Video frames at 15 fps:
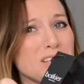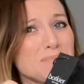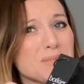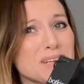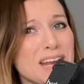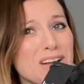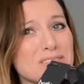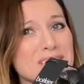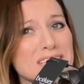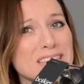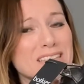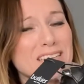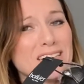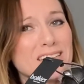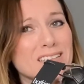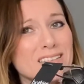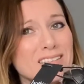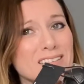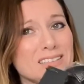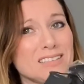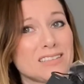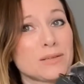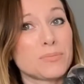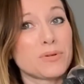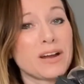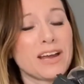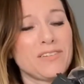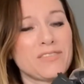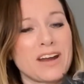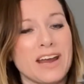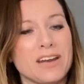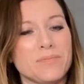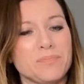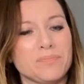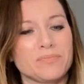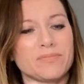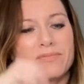pronouncing the brand right.